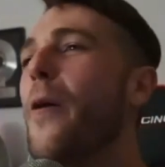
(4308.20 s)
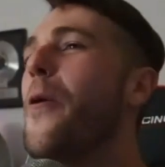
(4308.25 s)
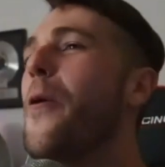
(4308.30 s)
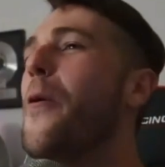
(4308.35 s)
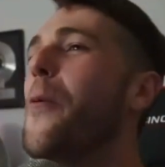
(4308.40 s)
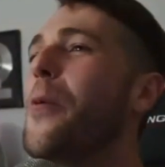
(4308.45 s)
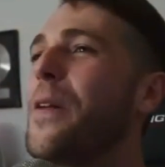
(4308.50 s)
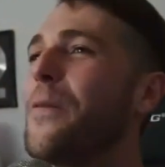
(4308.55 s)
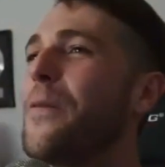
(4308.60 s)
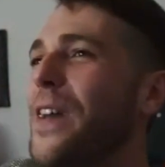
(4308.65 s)

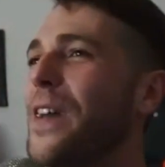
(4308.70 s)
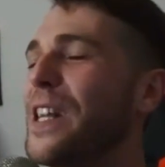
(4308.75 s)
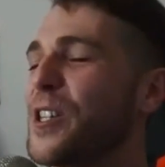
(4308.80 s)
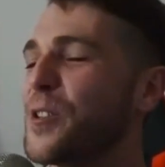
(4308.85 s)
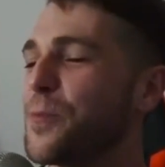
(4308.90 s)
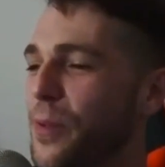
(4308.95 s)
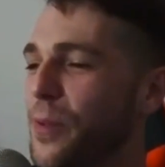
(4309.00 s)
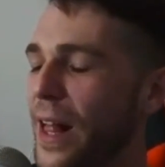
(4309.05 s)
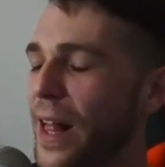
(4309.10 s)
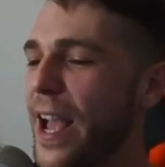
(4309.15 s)
we finished
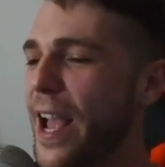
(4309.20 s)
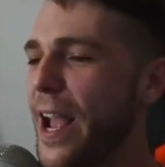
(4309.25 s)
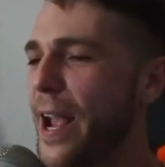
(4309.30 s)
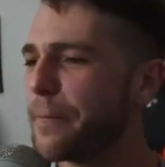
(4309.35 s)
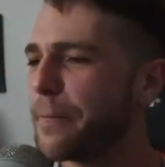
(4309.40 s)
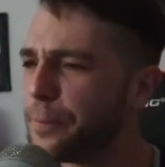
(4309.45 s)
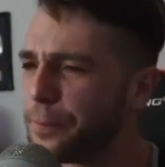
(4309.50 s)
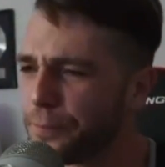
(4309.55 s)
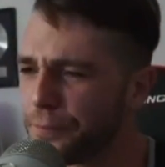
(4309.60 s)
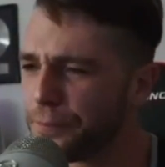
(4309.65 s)
playing,
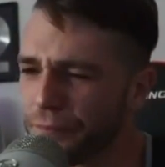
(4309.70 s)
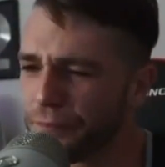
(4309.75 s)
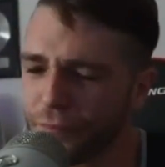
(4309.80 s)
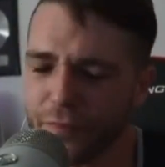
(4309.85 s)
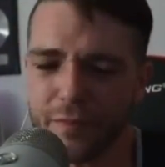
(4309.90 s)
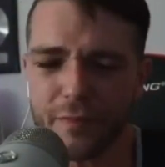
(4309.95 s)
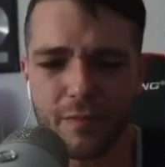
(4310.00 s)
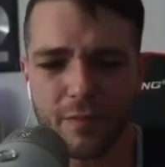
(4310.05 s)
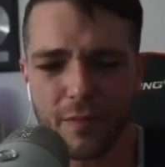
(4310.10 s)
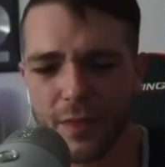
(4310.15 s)

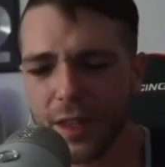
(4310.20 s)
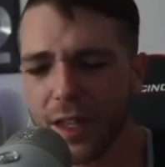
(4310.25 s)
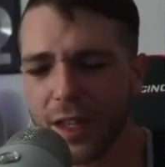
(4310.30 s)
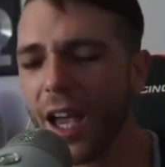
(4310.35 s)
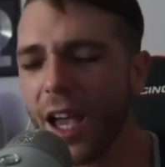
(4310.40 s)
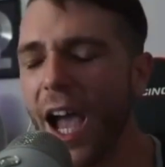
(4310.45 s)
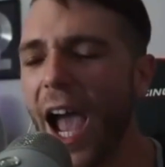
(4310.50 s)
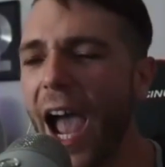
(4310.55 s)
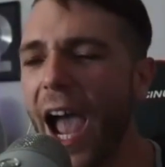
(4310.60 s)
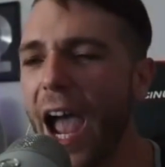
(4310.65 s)

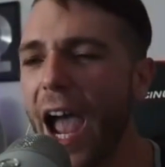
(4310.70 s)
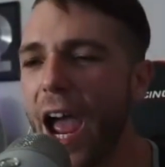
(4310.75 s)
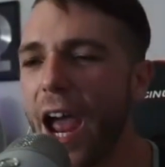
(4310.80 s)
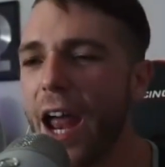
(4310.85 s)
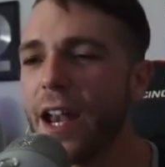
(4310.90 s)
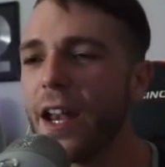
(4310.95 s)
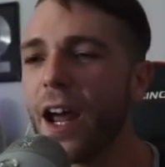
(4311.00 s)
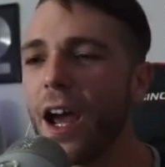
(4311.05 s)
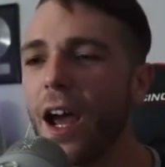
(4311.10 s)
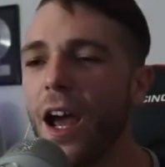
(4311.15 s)

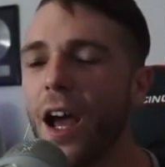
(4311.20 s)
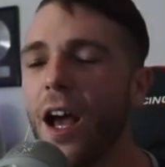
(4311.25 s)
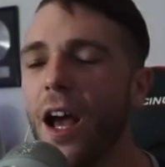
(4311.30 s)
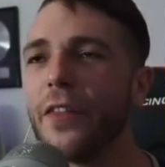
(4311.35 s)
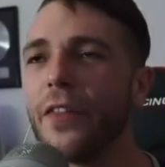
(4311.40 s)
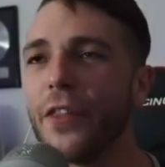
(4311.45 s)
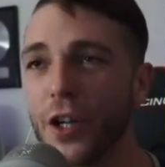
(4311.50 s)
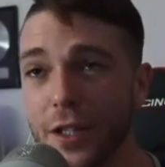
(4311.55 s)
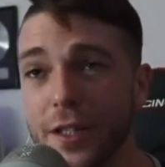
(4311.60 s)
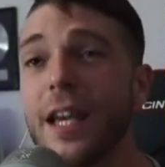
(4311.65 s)
and
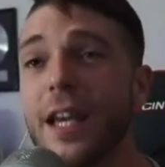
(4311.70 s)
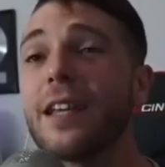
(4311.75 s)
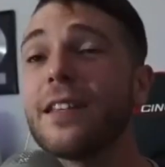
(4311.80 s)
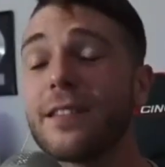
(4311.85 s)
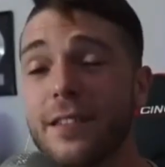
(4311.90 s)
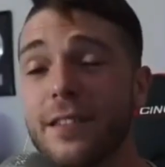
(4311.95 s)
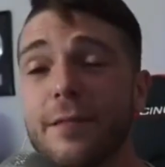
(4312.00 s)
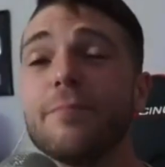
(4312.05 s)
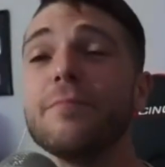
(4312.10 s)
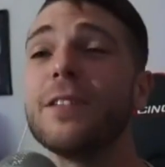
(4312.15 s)
there's like
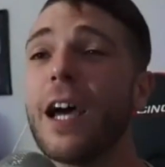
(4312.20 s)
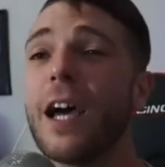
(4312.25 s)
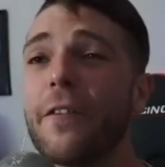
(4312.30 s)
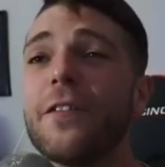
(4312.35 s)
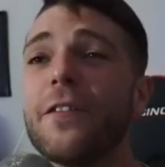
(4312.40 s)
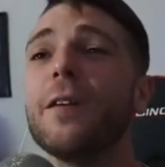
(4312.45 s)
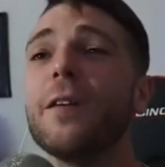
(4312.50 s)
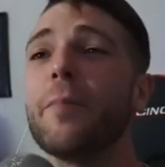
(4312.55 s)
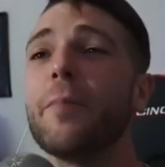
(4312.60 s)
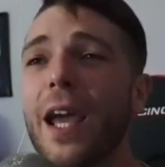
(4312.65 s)
some
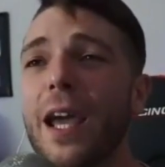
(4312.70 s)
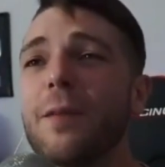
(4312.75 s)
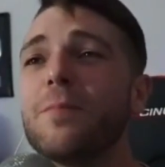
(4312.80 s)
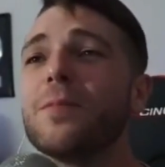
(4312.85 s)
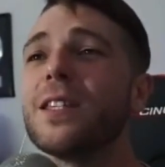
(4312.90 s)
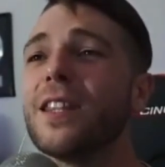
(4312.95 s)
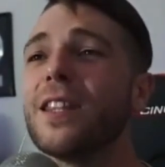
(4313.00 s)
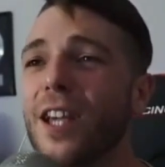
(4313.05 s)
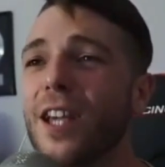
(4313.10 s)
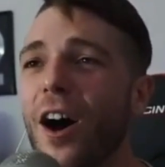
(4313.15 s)
definite babes
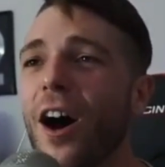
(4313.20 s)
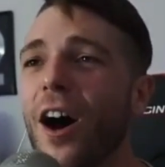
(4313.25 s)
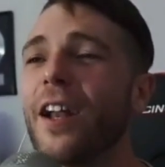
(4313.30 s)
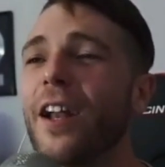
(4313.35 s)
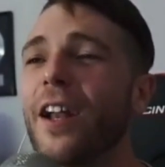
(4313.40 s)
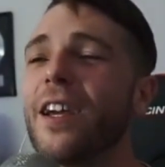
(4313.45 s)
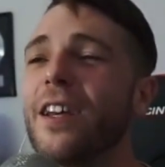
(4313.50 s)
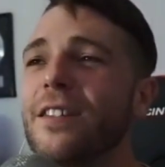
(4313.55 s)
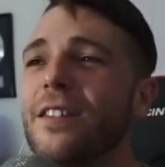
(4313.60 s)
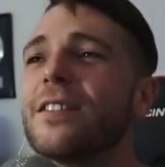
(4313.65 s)
in the
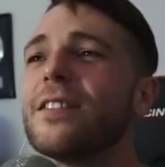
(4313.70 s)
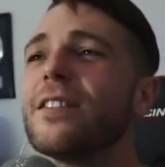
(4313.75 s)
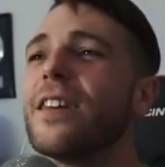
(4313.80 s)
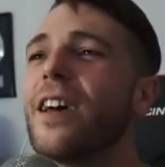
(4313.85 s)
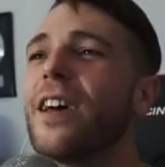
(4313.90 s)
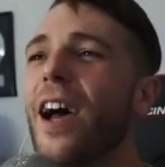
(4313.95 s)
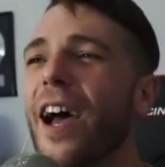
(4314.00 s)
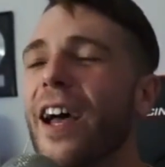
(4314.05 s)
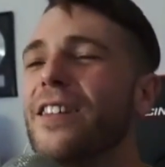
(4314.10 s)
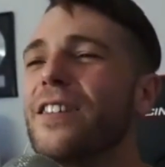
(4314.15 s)
audience.
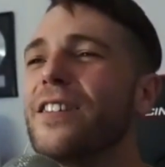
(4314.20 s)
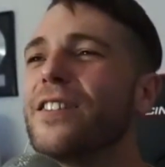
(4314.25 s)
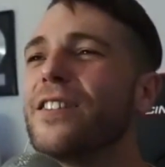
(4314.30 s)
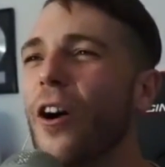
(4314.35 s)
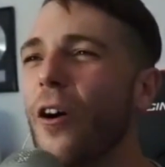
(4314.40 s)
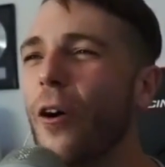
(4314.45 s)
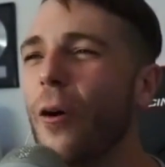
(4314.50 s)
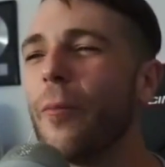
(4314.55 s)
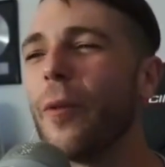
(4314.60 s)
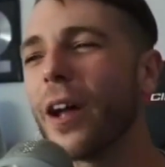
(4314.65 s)
And
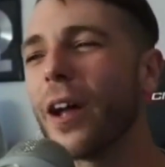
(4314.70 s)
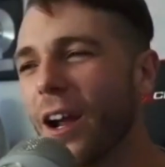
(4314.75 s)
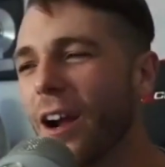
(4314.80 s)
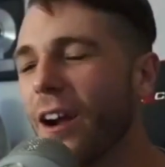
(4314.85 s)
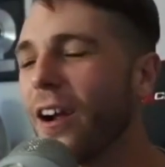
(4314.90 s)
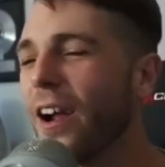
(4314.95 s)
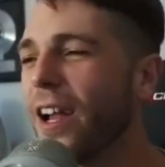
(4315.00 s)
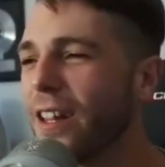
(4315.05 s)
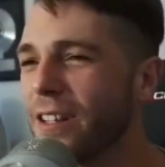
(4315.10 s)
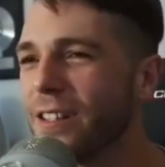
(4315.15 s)
so I'm like, all
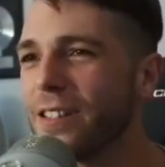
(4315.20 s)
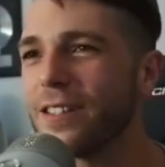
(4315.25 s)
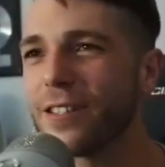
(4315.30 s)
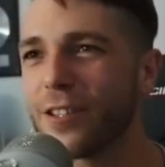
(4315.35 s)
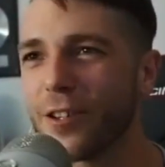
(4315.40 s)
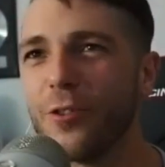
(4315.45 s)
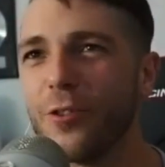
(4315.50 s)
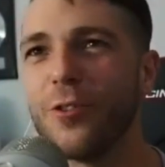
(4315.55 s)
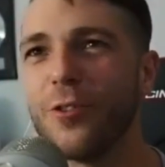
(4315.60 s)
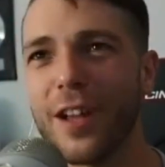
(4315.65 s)
right, this is
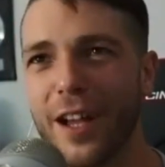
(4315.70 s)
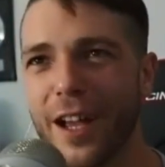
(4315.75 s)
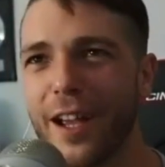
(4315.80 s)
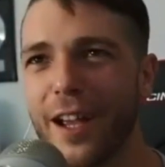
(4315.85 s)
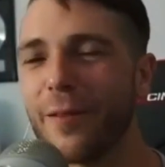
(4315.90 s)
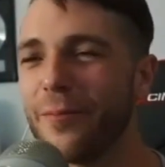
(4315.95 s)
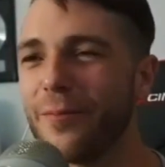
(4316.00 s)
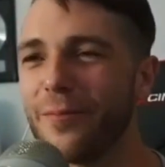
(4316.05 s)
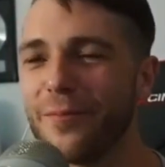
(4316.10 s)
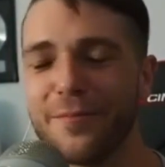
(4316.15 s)
cool. Like,
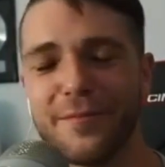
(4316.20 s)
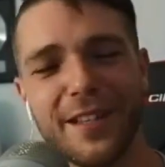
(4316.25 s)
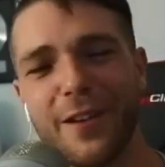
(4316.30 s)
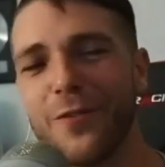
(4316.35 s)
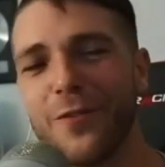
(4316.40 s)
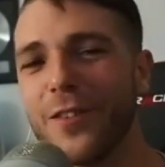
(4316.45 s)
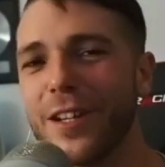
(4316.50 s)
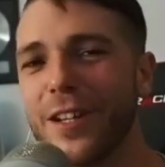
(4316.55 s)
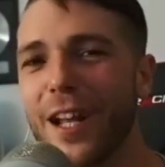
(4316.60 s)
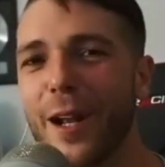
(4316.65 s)
I'm
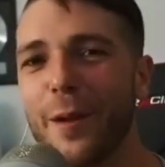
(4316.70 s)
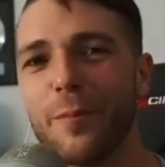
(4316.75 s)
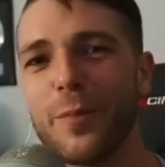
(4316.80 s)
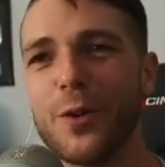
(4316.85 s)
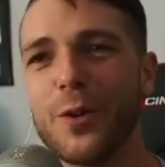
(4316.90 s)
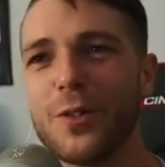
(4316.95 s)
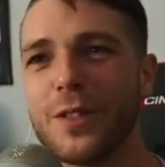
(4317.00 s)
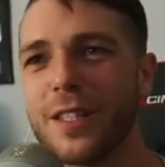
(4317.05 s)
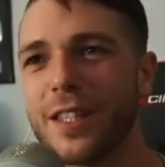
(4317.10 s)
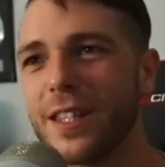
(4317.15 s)
definitely not
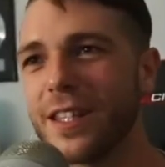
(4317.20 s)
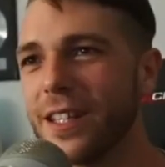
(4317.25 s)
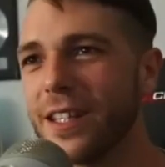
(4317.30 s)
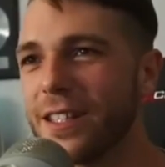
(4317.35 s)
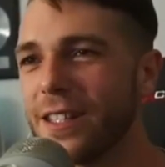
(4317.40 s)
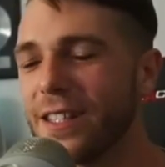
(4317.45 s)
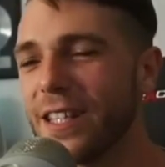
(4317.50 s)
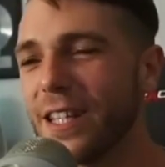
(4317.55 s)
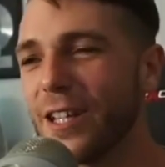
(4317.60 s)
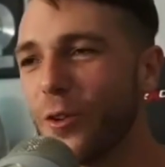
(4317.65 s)
opposed to this,
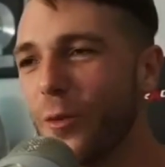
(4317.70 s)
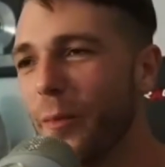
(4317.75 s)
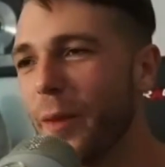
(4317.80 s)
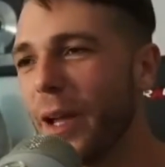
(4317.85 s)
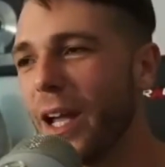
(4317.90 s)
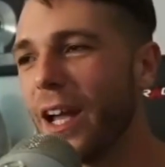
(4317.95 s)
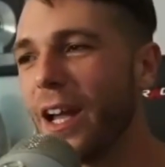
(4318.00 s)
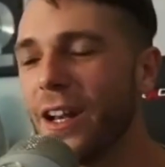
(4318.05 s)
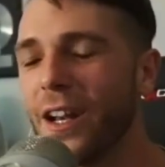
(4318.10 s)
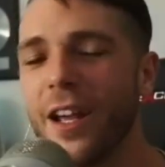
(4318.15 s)
single
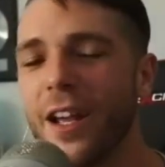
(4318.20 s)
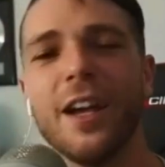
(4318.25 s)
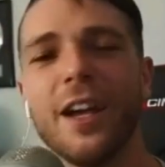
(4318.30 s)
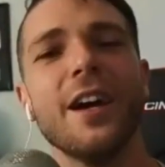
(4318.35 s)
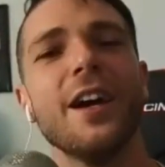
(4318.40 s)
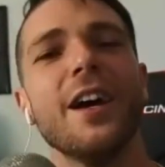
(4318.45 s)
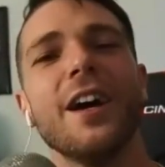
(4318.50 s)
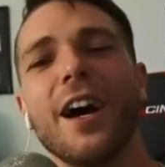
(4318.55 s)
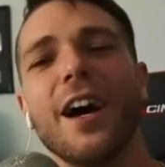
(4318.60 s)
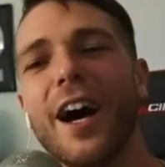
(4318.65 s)
man.
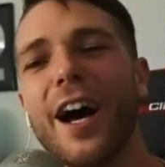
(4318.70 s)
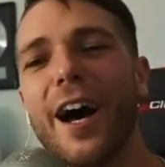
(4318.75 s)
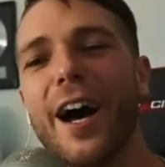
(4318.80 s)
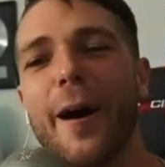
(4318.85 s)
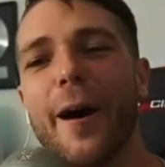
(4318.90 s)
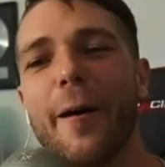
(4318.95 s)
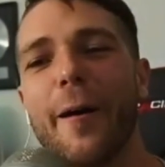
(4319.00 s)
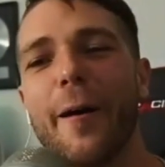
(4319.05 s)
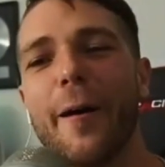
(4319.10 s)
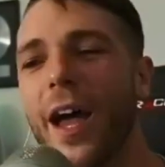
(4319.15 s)

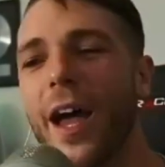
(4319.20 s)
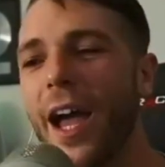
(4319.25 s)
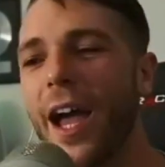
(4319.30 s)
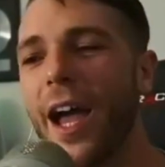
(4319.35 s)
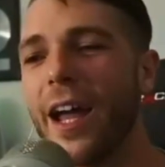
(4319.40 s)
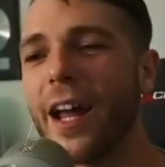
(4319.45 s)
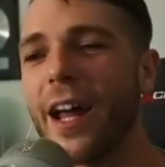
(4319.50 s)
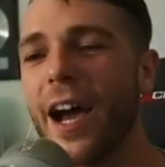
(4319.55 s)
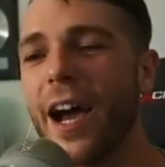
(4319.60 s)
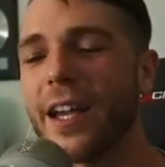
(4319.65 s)
And
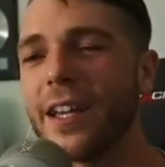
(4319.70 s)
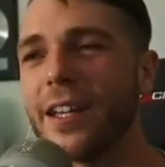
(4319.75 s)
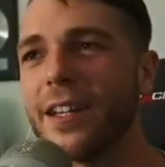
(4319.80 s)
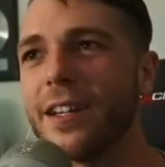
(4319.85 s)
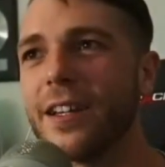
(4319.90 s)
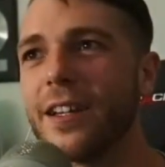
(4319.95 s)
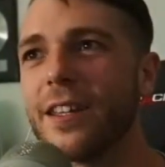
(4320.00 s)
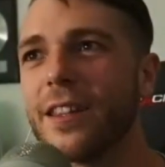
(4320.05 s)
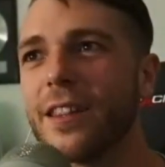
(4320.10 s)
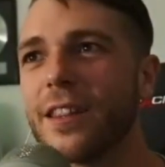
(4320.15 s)
I
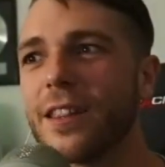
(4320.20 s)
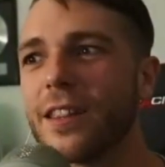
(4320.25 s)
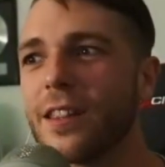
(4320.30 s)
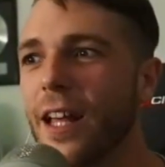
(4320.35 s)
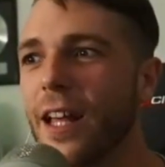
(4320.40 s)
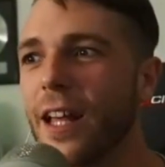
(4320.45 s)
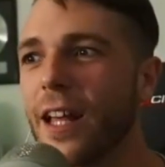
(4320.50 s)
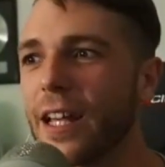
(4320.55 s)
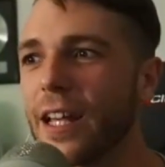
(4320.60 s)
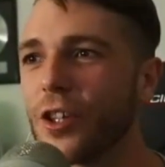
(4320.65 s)

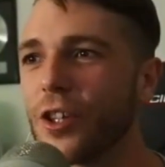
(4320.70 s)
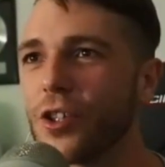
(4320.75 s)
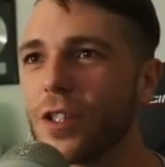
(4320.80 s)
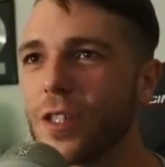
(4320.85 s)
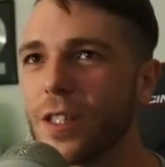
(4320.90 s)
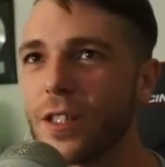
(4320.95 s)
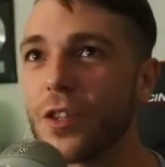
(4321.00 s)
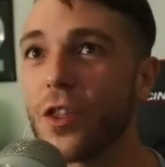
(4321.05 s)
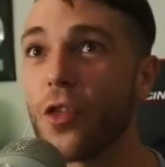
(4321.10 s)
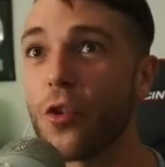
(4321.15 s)
like, there's
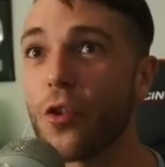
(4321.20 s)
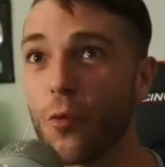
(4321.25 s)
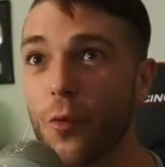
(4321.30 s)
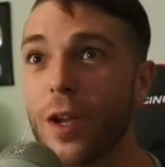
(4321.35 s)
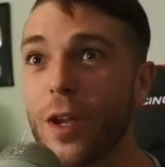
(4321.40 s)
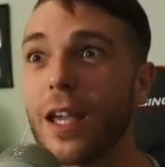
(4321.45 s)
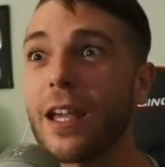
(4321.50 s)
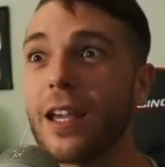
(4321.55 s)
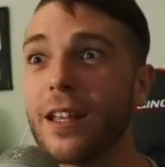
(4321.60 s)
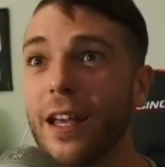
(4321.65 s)
these 3, like a